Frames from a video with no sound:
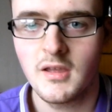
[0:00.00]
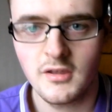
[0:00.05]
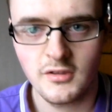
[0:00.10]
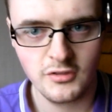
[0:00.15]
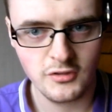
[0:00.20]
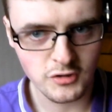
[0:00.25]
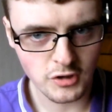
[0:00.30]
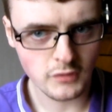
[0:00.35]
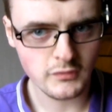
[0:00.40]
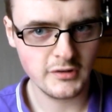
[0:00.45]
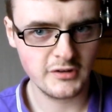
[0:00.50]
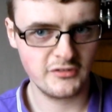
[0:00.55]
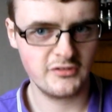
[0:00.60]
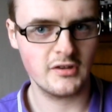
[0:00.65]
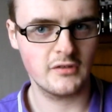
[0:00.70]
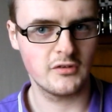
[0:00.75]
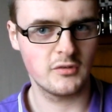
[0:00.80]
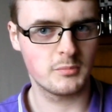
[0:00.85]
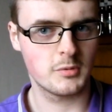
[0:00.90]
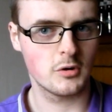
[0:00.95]
The novel
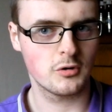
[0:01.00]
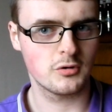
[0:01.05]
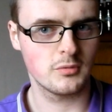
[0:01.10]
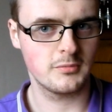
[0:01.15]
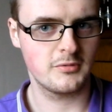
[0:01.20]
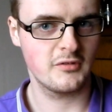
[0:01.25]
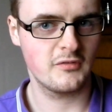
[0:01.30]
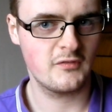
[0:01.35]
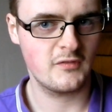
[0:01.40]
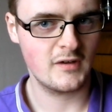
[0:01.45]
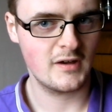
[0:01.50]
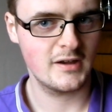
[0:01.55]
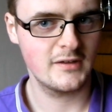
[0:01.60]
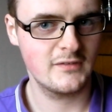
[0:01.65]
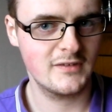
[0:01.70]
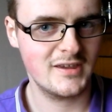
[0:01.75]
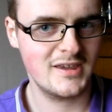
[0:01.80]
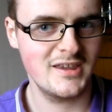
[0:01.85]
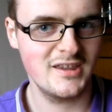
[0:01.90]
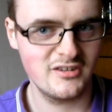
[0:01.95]
itself is broken up into
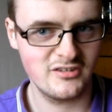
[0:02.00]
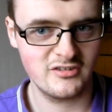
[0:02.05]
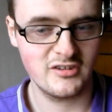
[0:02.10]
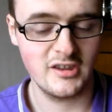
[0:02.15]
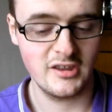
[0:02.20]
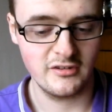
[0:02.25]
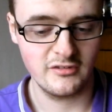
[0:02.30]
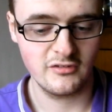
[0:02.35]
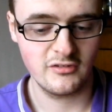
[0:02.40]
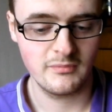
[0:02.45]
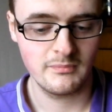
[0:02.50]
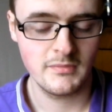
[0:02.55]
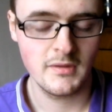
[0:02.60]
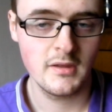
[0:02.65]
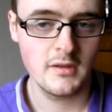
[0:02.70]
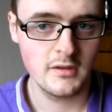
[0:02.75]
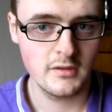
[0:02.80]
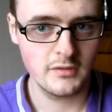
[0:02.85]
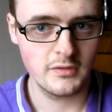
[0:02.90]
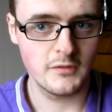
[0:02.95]
5 key scenes.
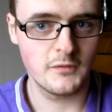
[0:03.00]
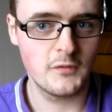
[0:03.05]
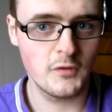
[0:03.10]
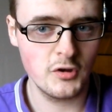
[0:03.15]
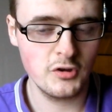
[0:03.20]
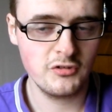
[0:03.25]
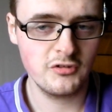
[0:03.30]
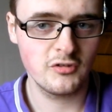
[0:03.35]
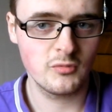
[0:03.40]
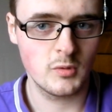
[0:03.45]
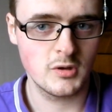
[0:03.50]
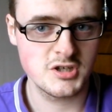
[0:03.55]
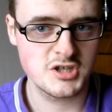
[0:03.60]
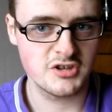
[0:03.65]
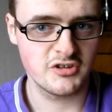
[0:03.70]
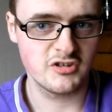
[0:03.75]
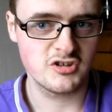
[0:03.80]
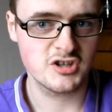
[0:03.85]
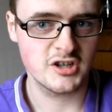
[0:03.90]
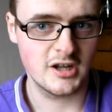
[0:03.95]
The first is when
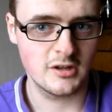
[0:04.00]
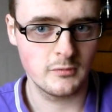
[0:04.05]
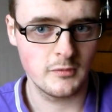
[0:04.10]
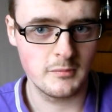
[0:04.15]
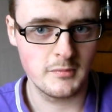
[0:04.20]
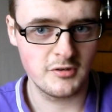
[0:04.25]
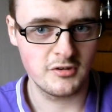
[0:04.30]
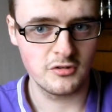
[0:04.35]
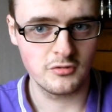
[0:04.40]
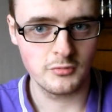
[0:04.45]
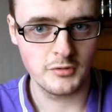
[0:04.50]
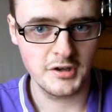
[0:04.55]
she's a child with Mrs.